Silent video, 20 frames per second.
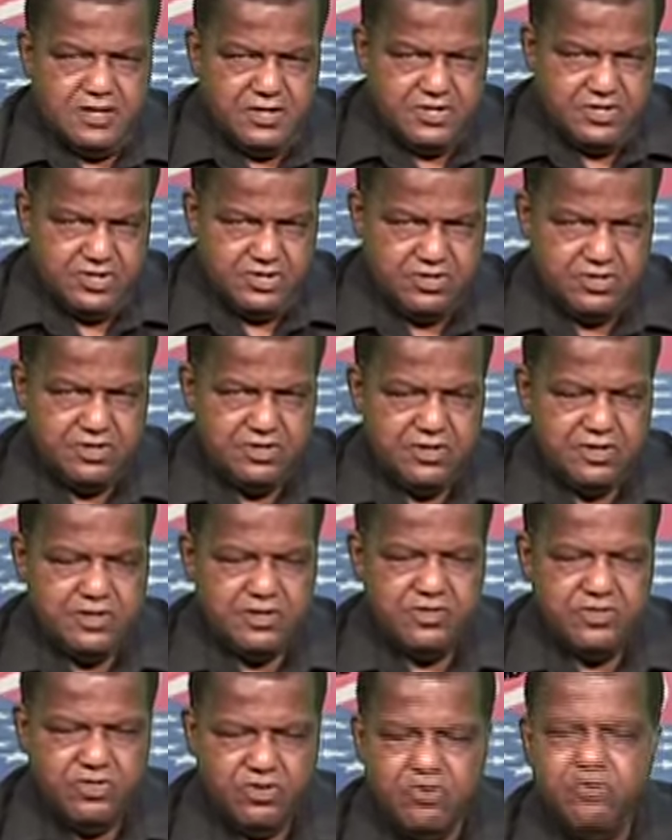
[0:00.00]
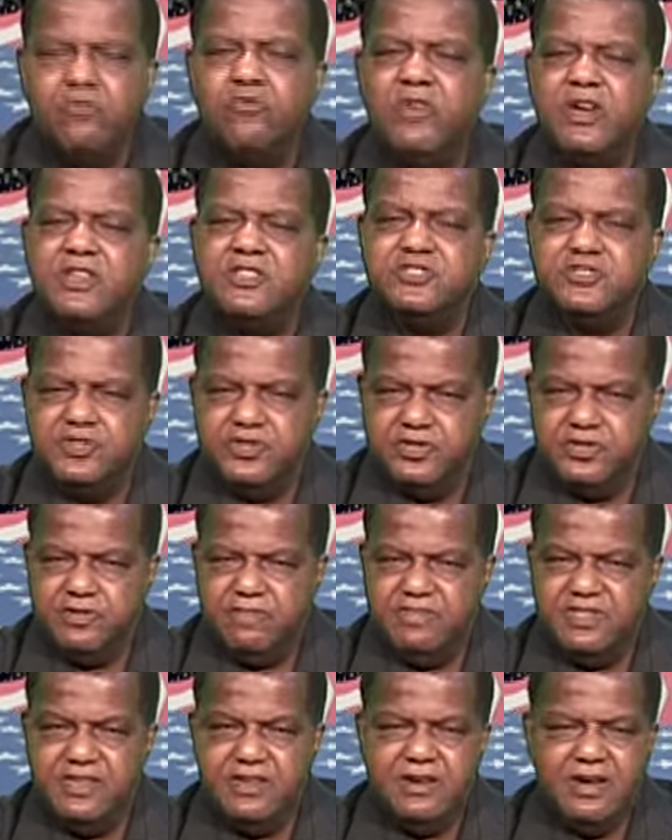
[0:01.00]
to the new
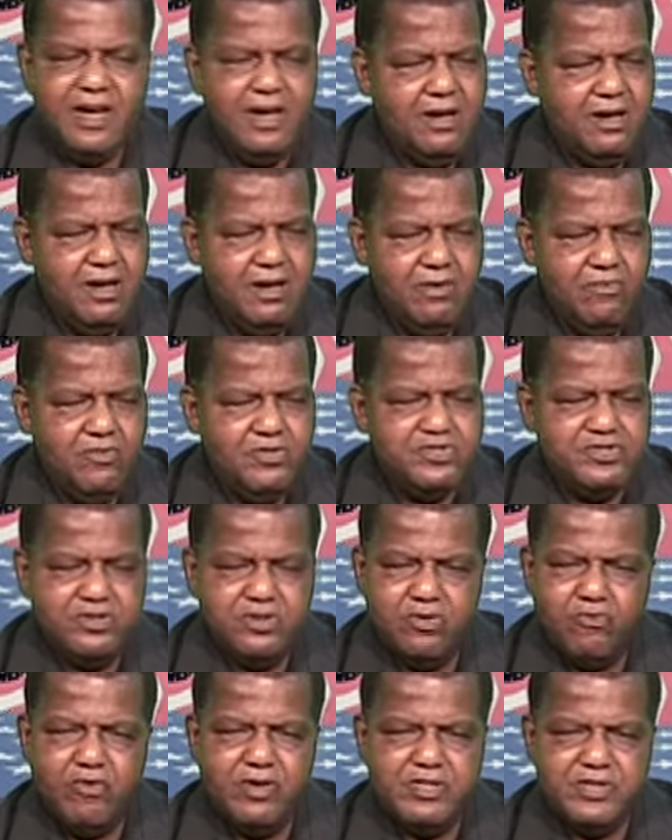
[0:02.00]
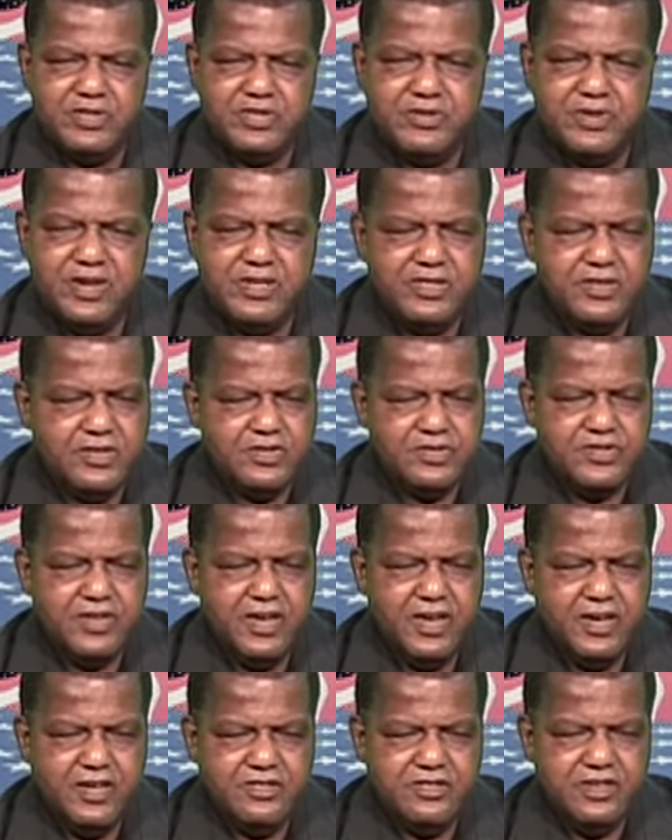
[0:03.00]
racism, what's a good way to say this,
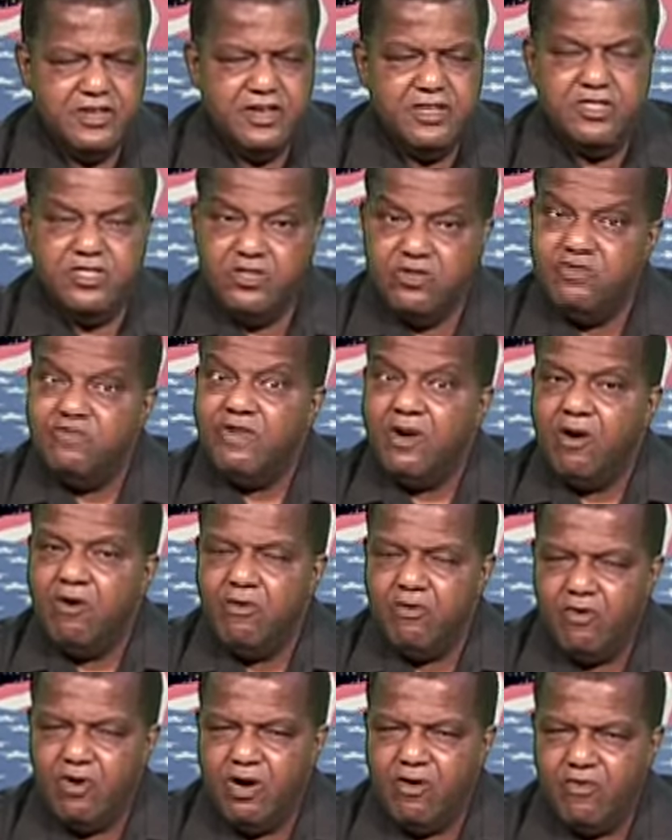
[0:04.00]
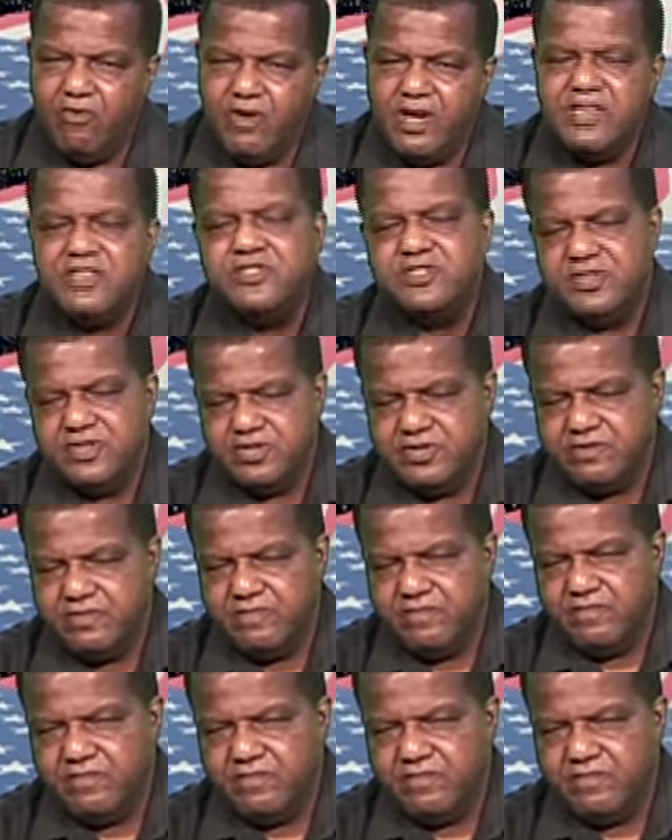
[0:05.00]
the nouveau racism